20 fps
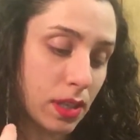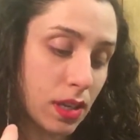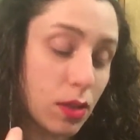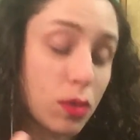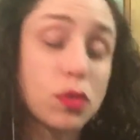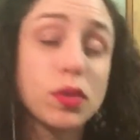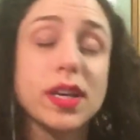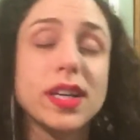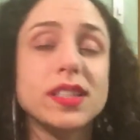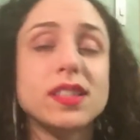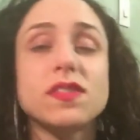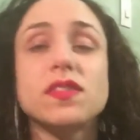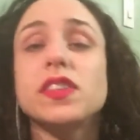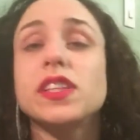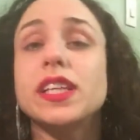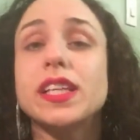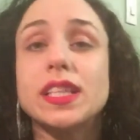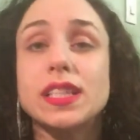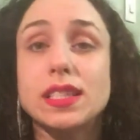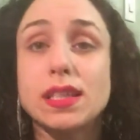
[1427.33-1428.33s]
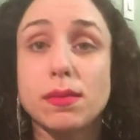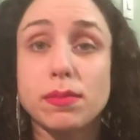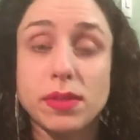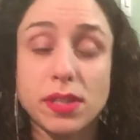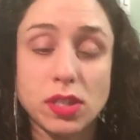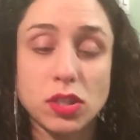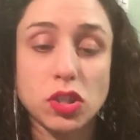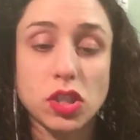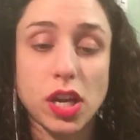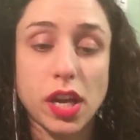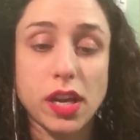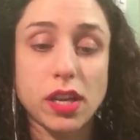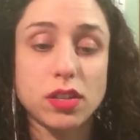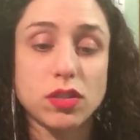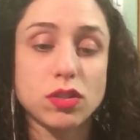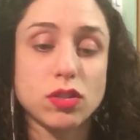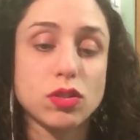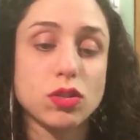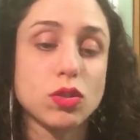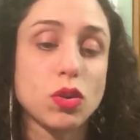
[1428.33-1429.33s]
gracefully accepting
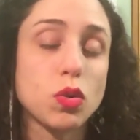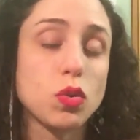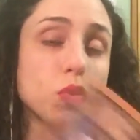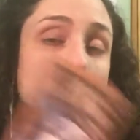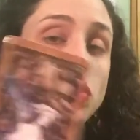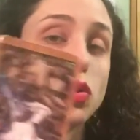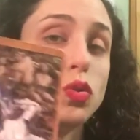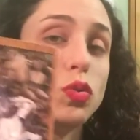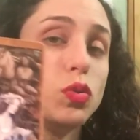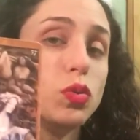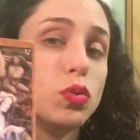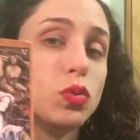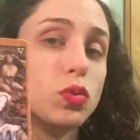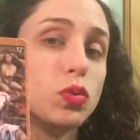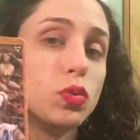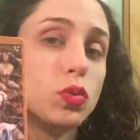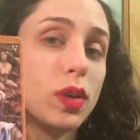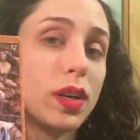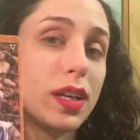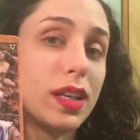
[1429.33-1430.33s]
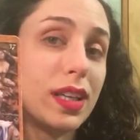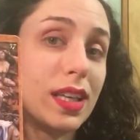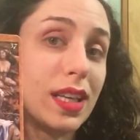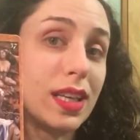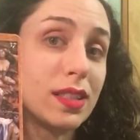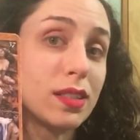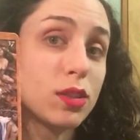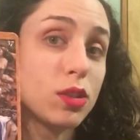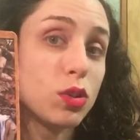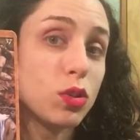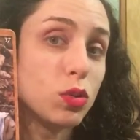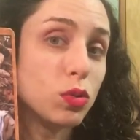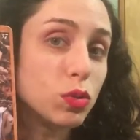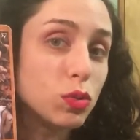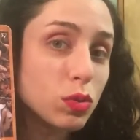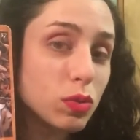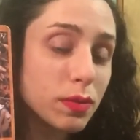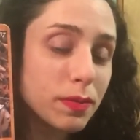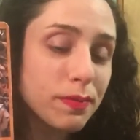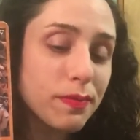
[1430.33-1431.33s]
change. So you, yes,
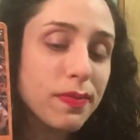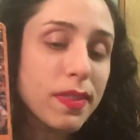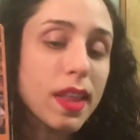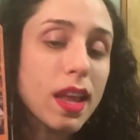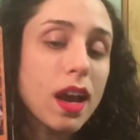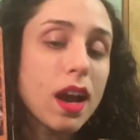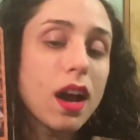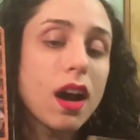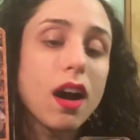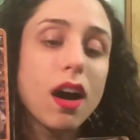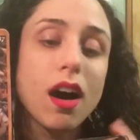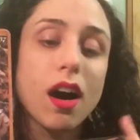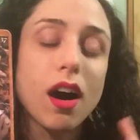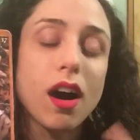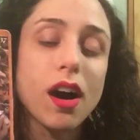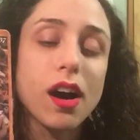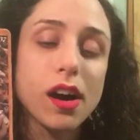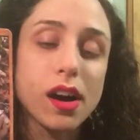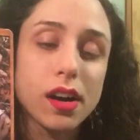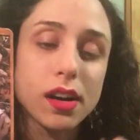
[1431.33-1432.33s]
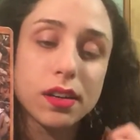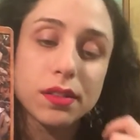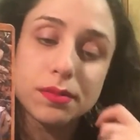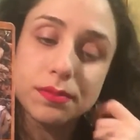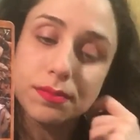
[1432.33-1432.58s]
you are